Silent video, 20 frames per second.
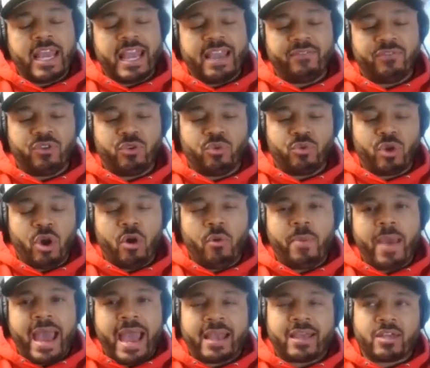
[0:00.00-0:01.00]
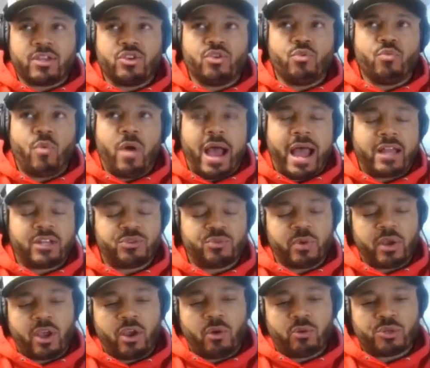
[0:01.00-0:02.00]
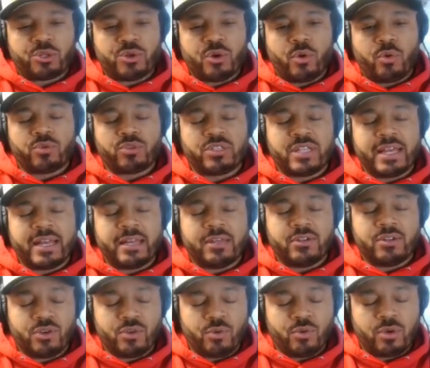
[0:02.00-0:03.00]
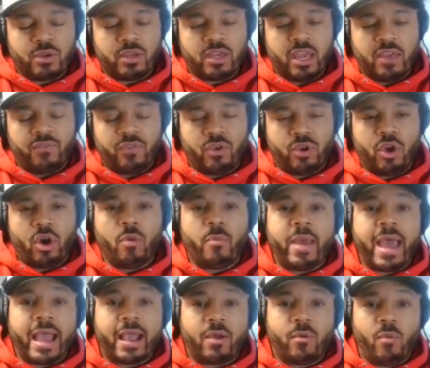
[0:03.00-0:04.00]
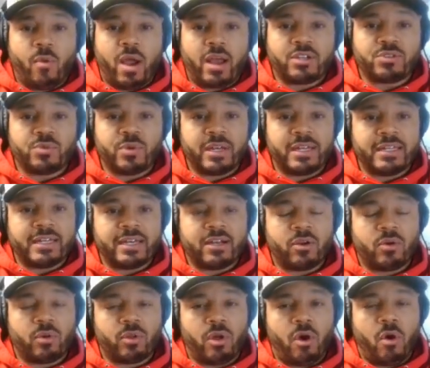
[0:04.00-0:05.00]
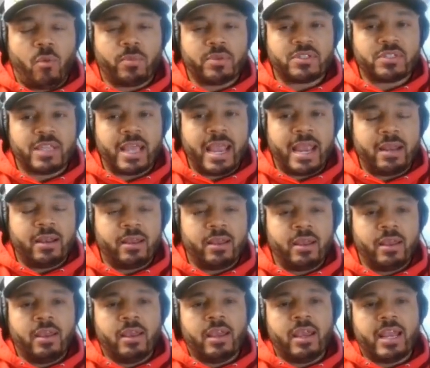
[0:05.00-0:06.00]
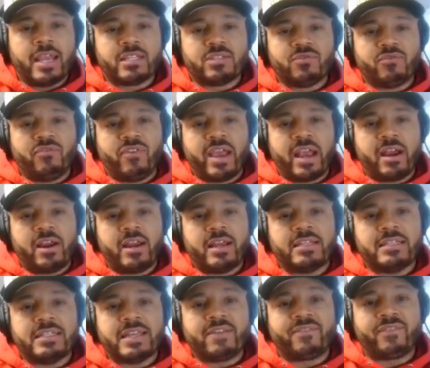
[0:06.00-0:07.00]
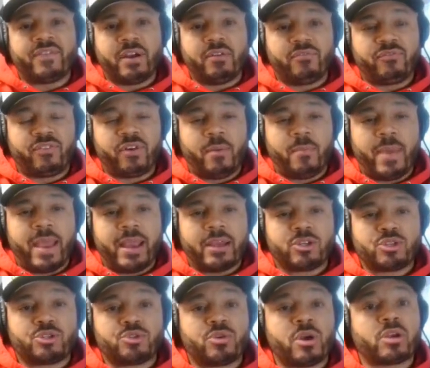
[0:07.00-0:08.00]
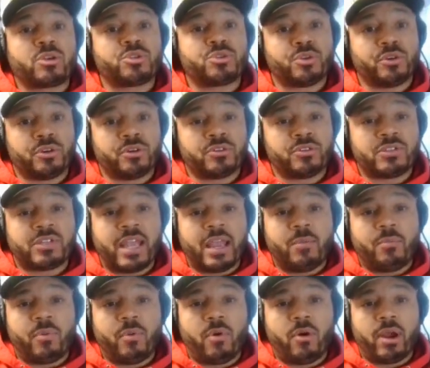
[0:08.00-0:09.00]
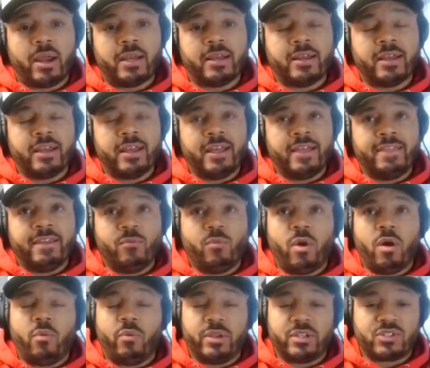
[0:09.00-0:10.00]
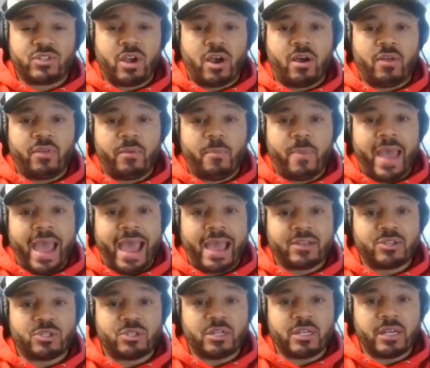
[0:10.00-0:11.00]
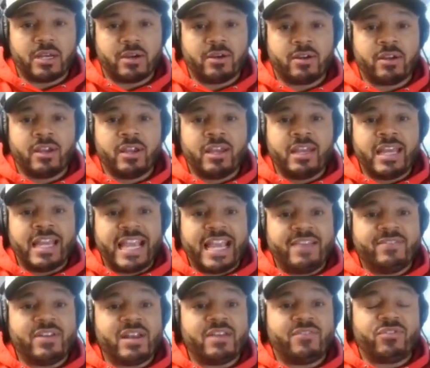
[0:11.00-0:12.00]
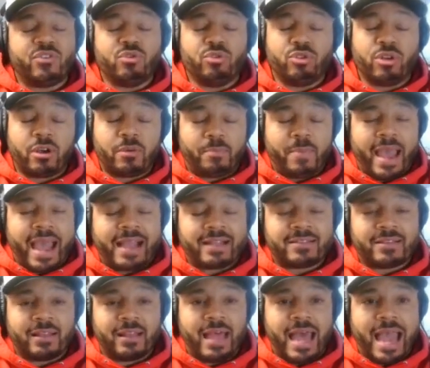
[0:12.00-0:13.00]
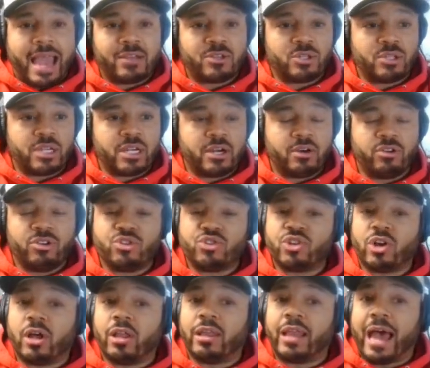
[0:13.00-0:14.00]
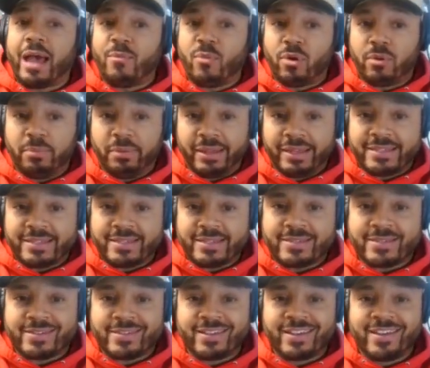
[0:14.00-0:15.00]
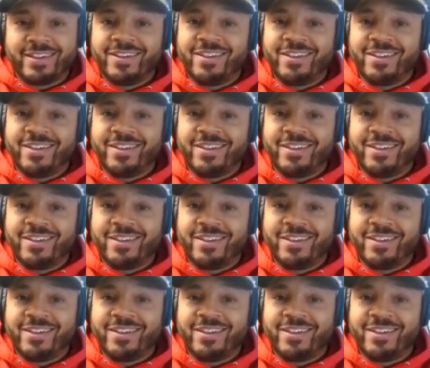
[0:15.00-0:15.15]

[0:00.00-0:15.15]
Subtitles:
If you go back and you watch what Coach Knowles did at Duke, if you go back and watch what he did at Oklahoma State, it's very different from a structure standpoint than what we saw the past year. Even if you look back to last year, you saw a lot more blitzes.